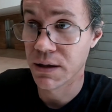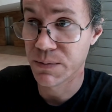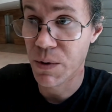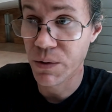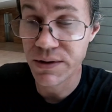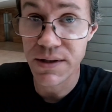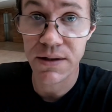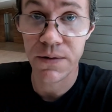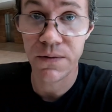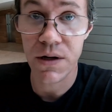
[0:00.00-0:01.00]
and it's mostly
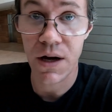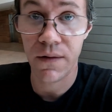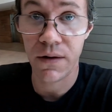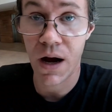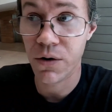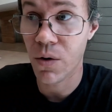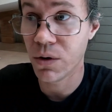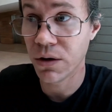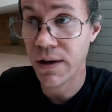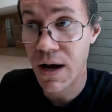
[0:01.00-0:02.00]
Zifty. I
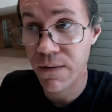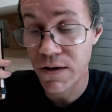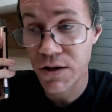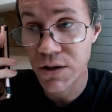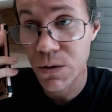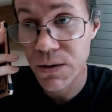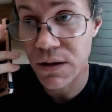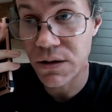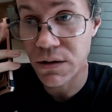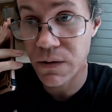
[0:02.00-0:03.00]
don't really have issues
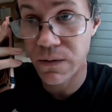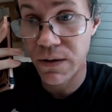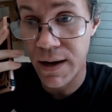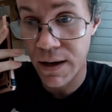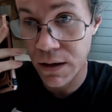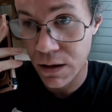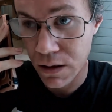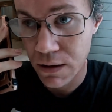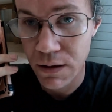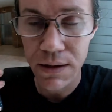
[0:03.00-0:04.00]
on deliver that.
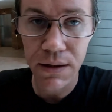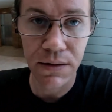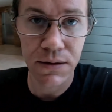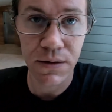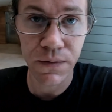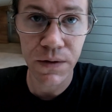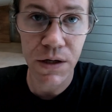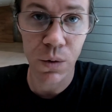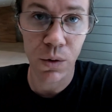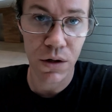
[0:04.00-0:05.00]
It's
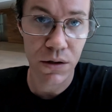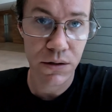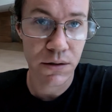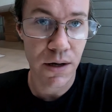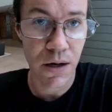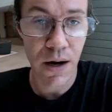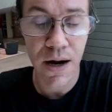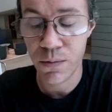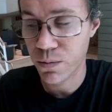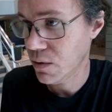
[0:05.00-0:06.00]
Zifty orders.
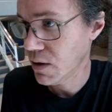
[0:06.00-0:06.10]
I